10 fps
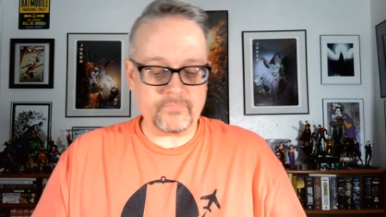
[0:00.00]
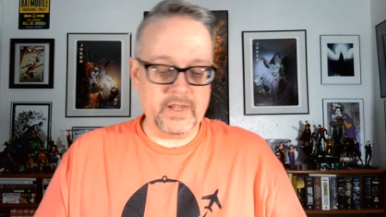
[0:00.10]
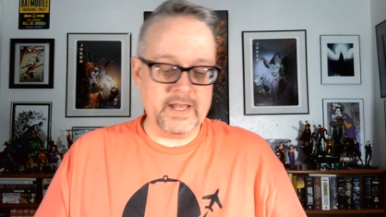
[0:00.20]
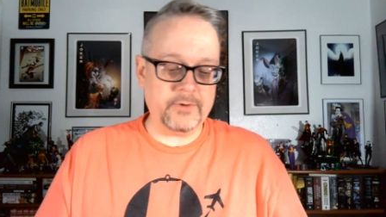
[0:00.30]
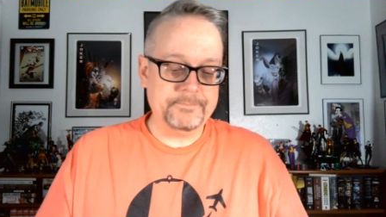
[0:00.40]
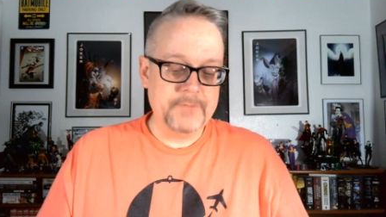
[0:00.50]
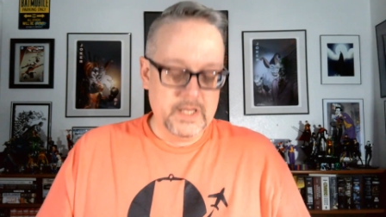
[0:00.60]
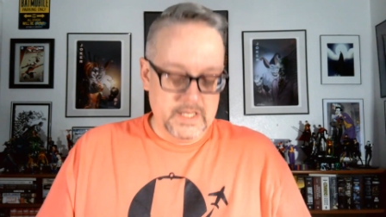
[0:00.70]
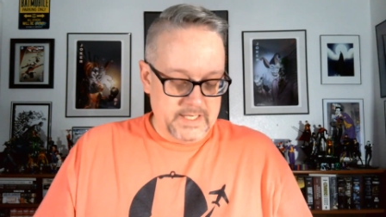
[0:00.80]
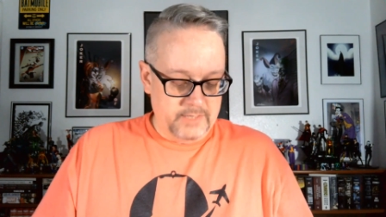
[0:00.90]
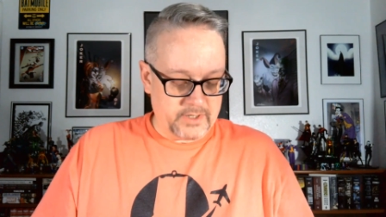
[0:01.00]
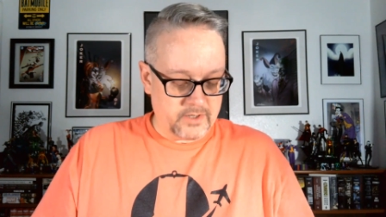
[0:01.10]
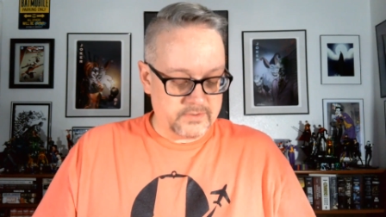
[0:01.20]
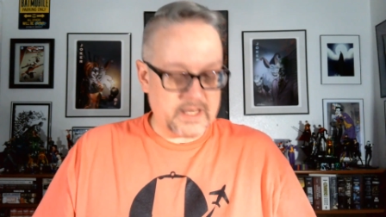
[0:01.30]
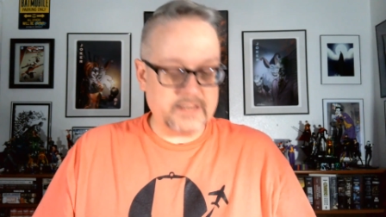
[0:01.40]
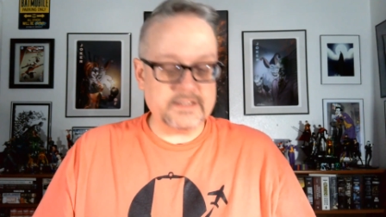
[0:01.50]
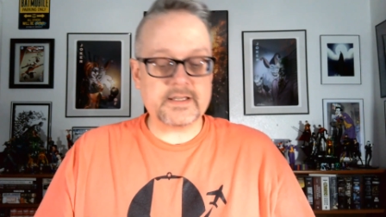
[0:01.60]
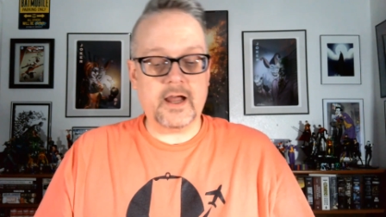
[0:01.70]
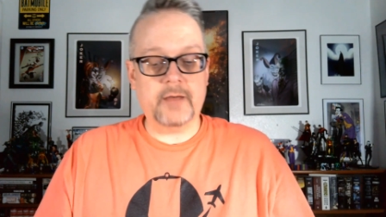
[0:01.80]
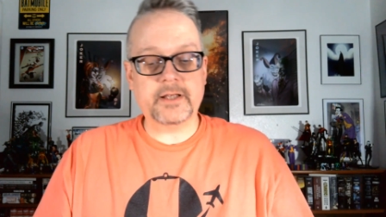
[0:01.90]
Anyway, here we go. Titans
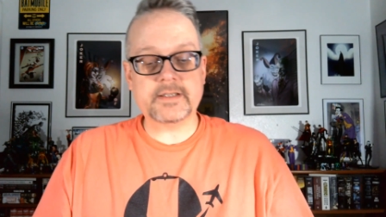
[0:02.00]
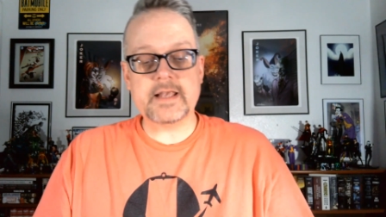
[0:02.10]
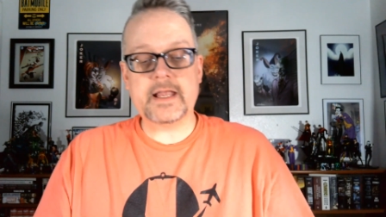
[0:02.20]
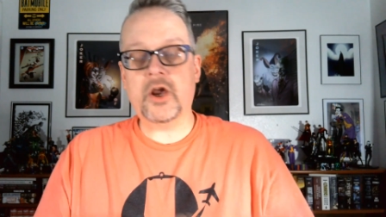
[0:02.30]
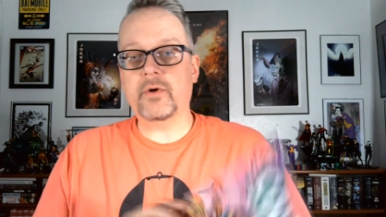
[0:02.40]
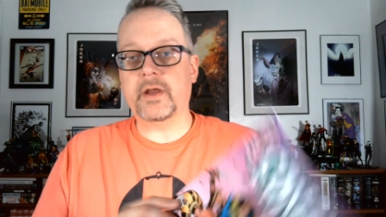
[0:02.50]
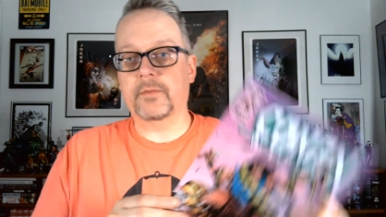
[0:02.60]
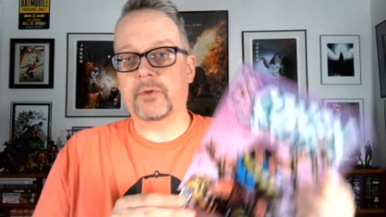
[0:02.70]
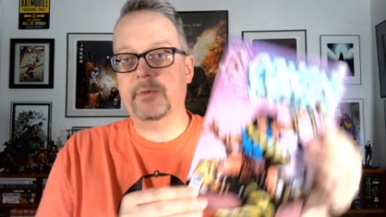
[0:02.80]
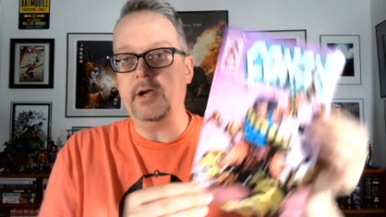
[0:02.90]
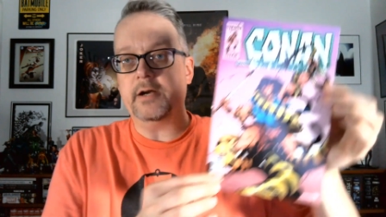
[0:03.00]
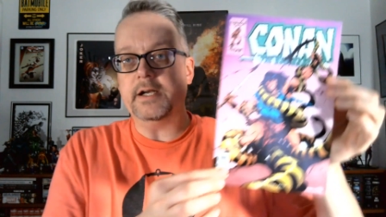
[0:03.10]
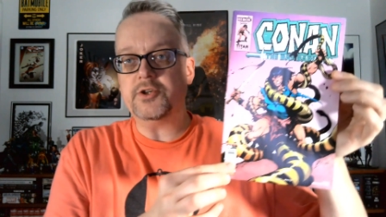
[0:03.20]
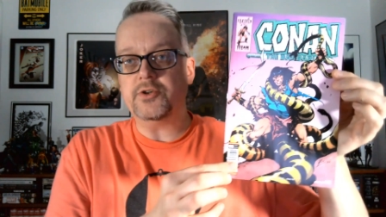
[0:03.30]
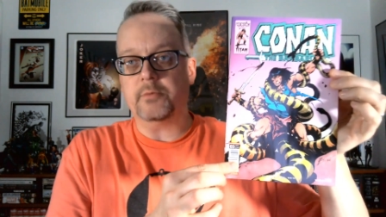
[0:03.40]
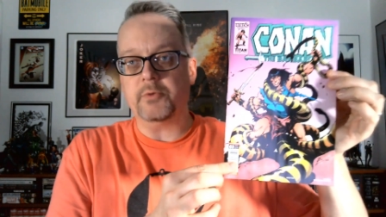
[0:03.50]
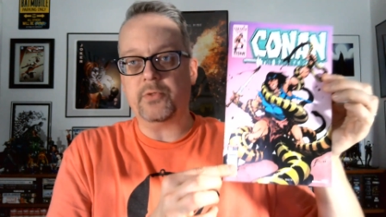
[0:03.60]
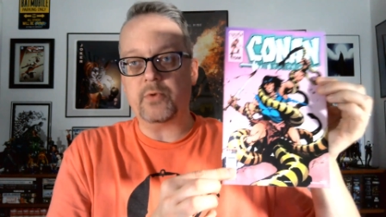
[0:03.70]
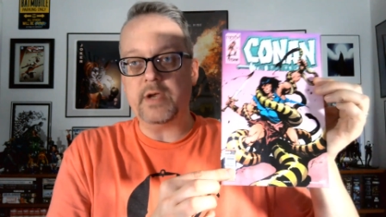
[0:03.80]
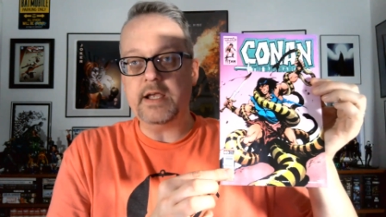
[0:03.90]
Comics, Conan the Barbarian, issue number
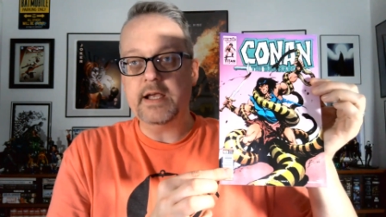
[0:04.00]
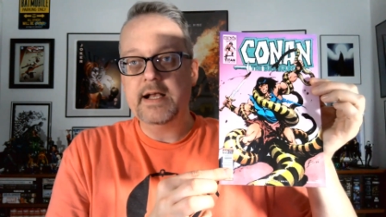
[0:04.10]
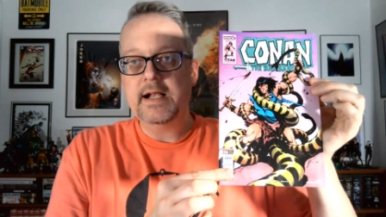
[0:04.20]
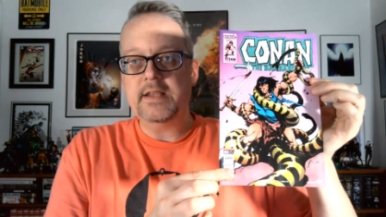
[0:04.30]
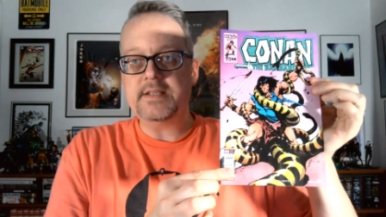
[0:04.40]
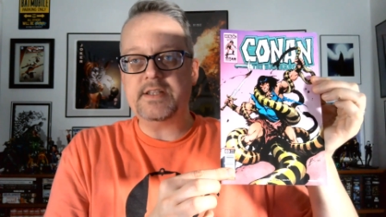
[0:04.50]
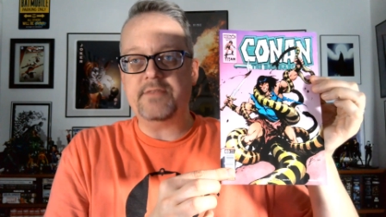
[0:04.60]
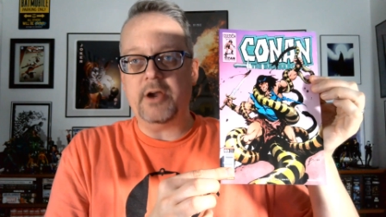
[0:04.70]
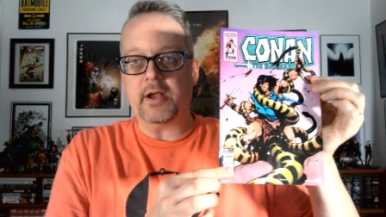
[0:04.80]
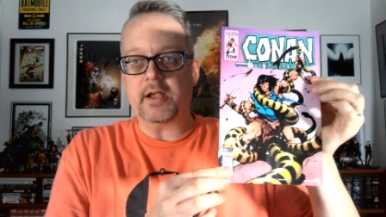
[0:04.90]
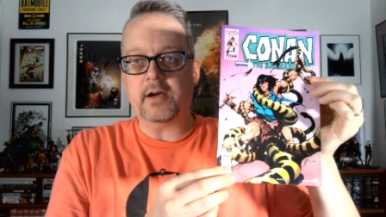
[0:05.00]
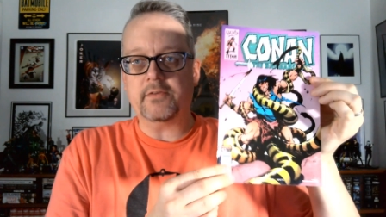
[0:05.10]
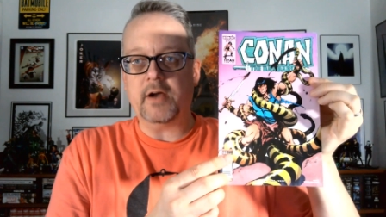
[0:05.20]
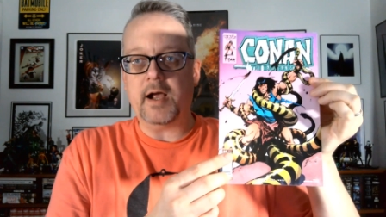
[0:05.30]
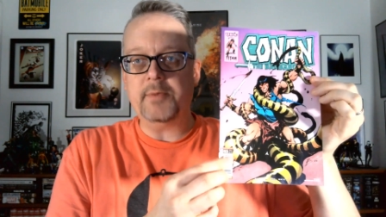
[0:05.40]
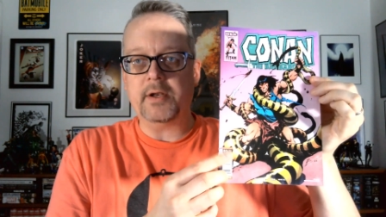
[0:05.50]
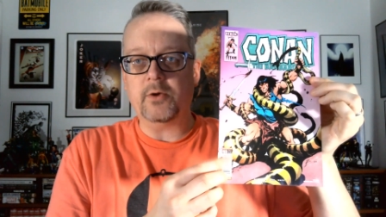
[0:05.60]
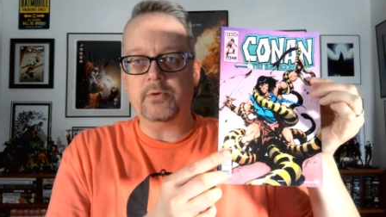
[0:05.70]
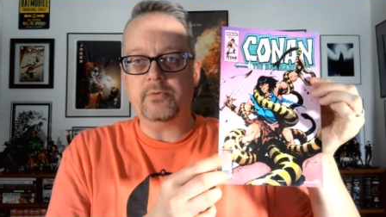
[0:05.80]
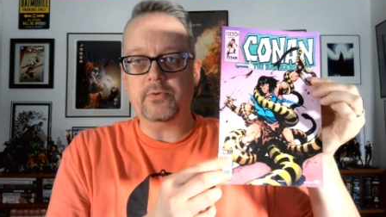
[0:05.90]
three. This is the variant cover. I've been
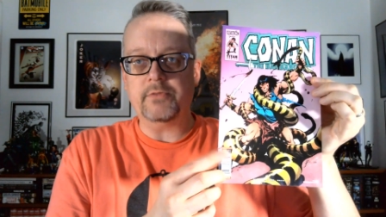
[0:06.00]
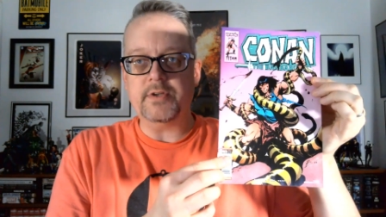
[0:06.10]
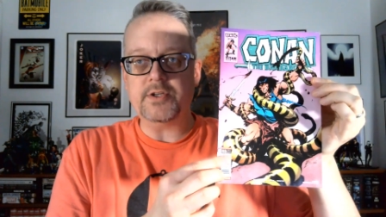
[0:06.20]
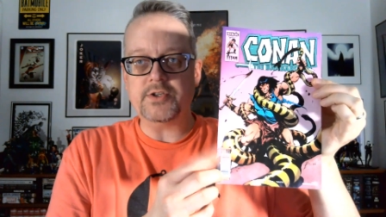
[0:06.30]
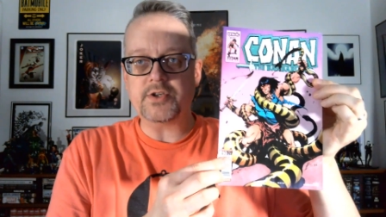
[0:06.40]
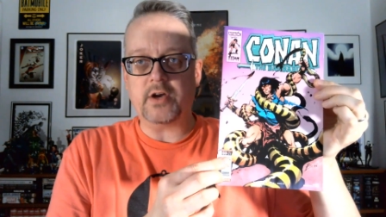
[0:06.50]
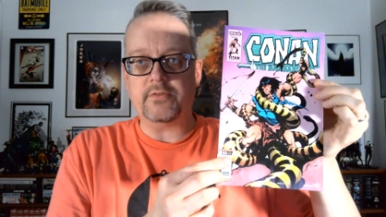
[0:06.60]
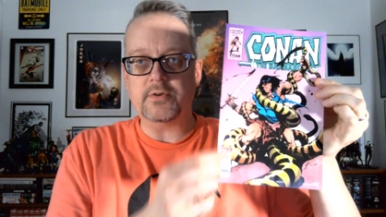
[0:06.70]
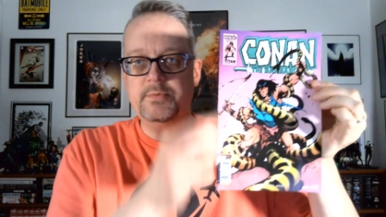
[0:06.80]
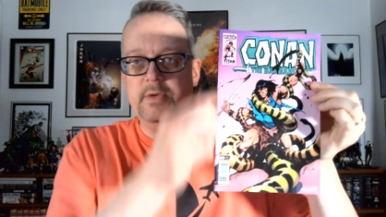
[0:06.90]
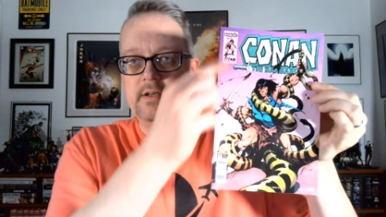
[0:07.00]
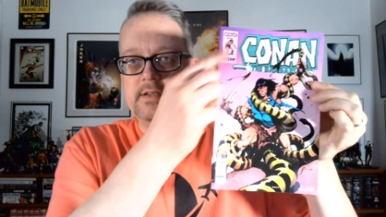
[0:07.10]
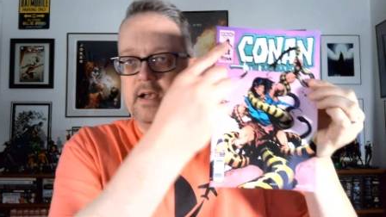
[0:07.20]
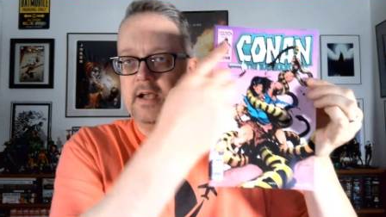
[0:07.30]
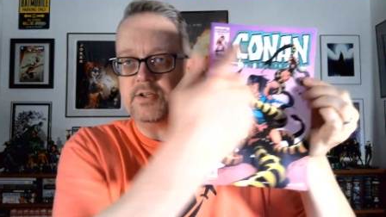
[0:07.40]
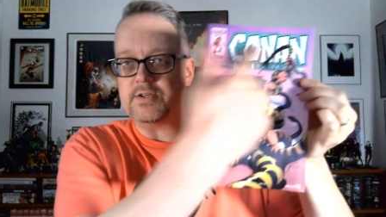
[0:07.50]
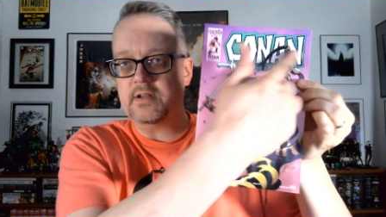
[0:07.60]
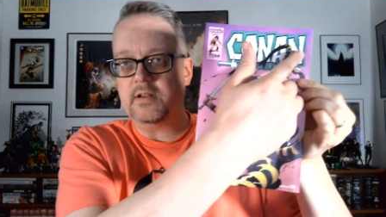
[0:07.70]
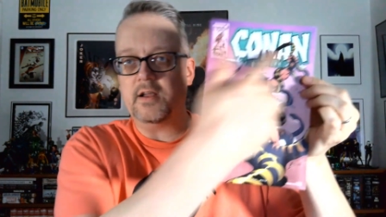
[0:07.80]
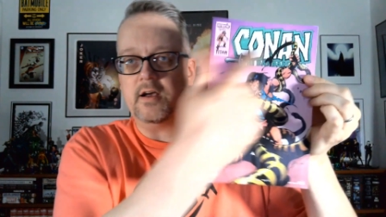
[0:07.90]
going for the vintage covers because I just
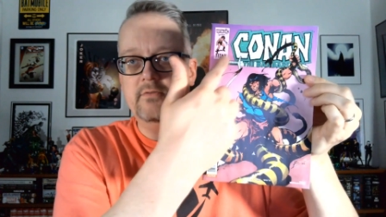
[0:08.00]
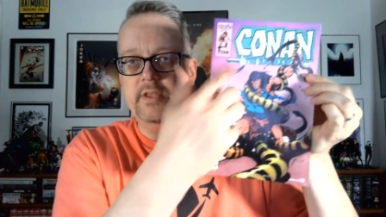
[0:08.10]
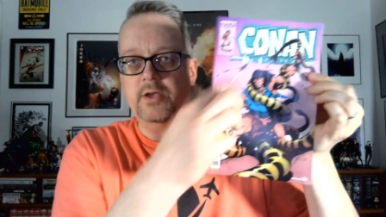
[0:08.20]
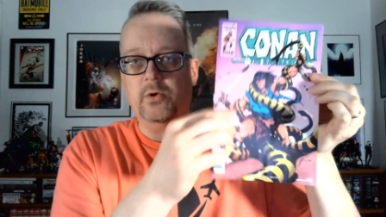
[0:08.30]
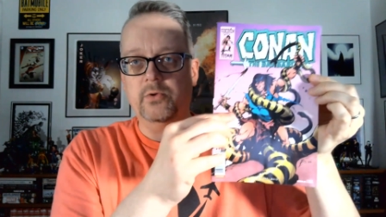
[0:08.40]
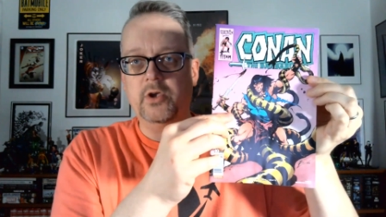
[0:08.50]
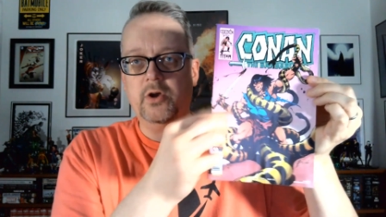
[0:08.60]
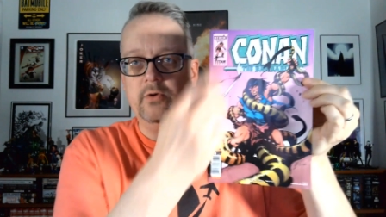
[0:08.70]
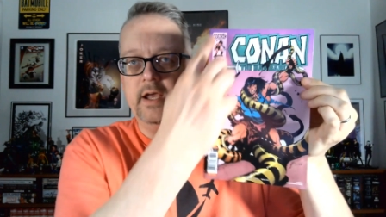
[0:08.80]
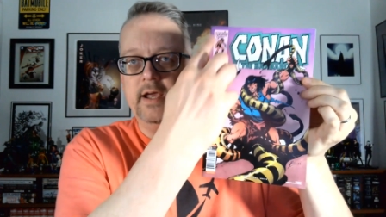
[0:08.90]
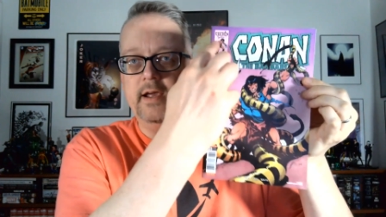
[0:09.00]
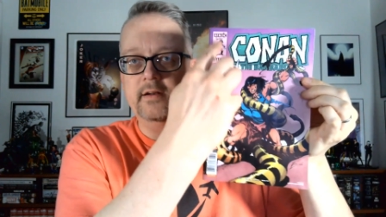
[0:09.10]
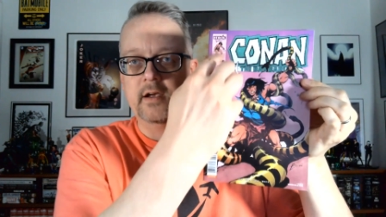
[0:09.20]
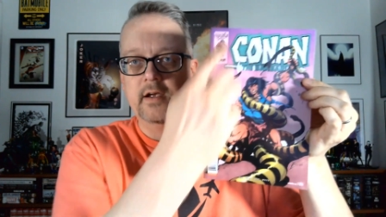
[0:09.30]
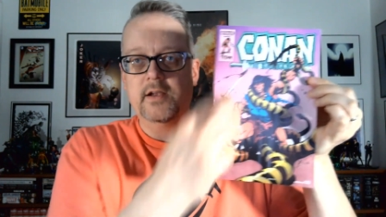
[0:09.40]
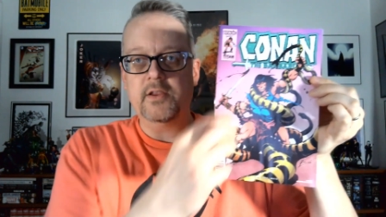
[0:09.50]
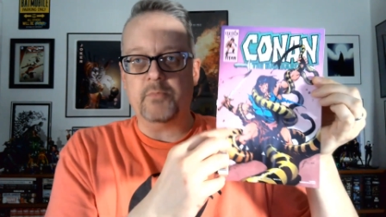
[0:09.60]
love the old Conan, the